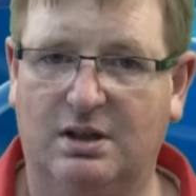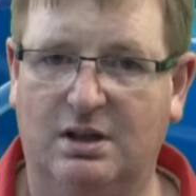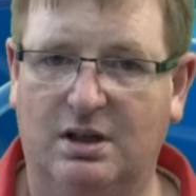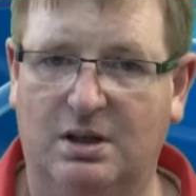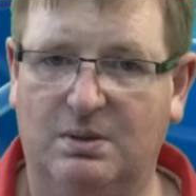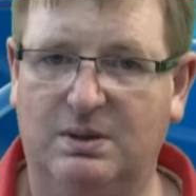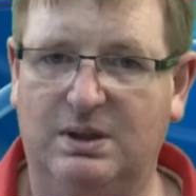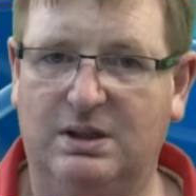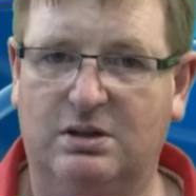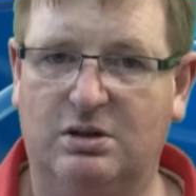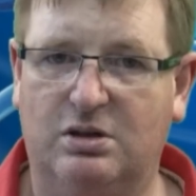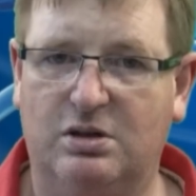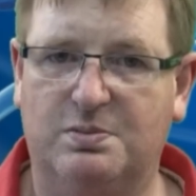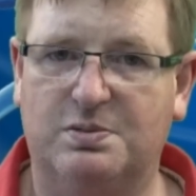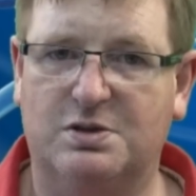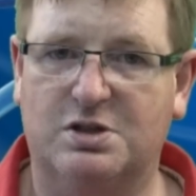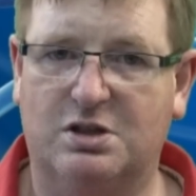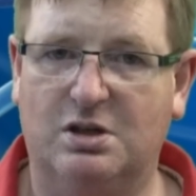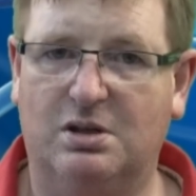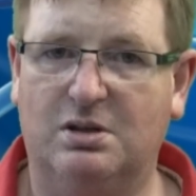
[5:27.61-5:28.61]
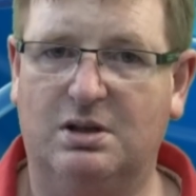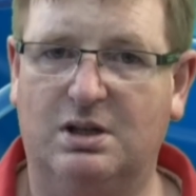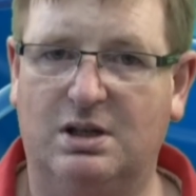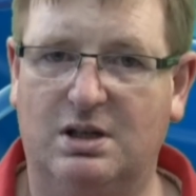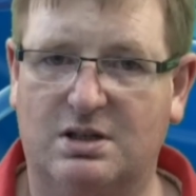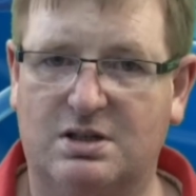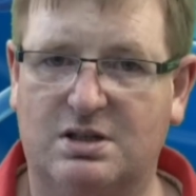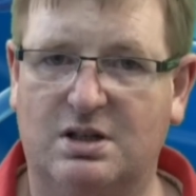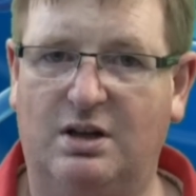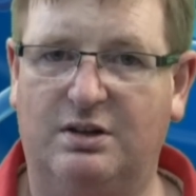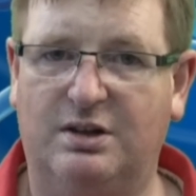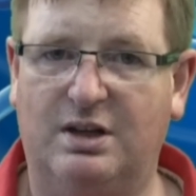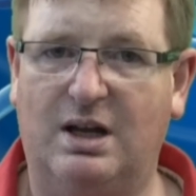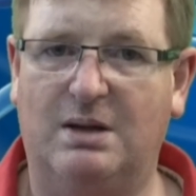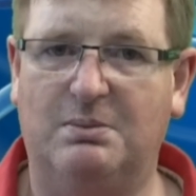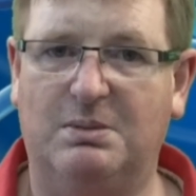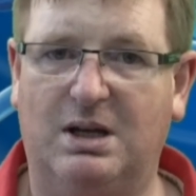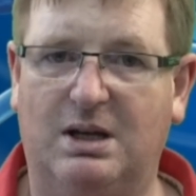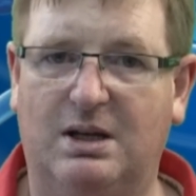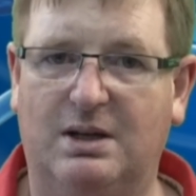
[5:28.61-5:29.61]
A wee group stuck in South
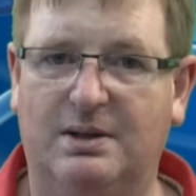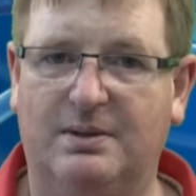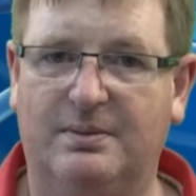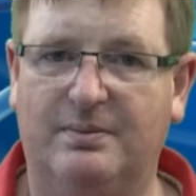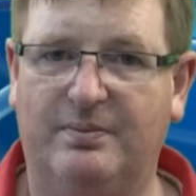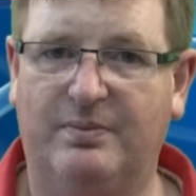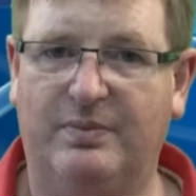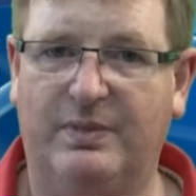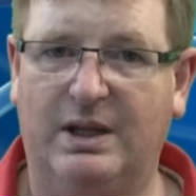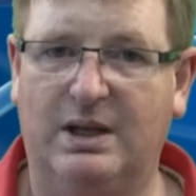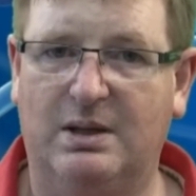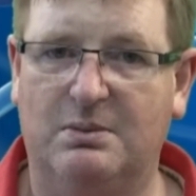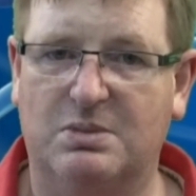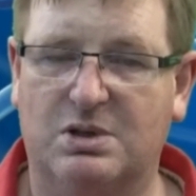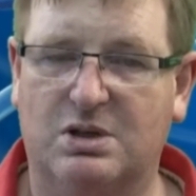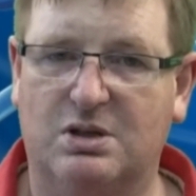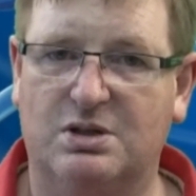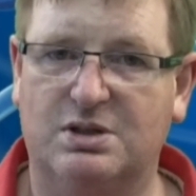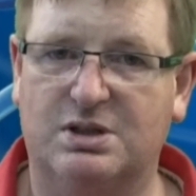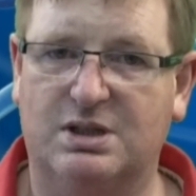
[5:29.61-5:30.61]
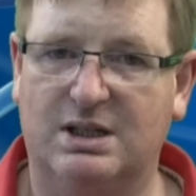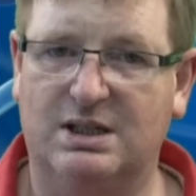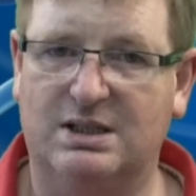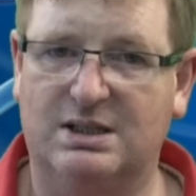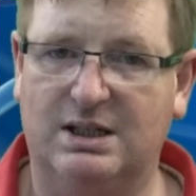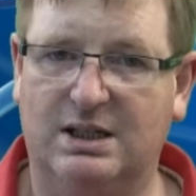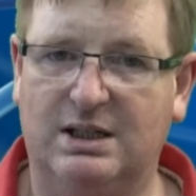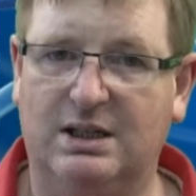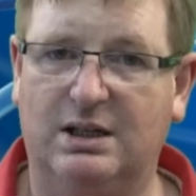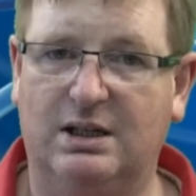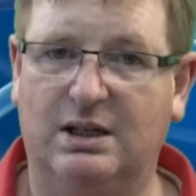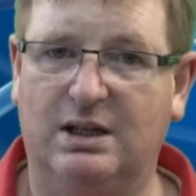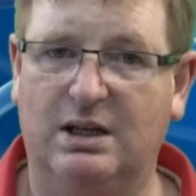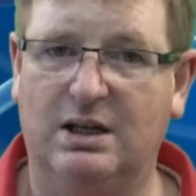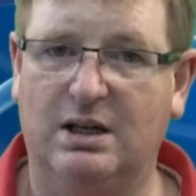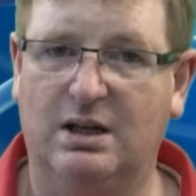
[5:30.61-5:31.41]
Armagh, because they say,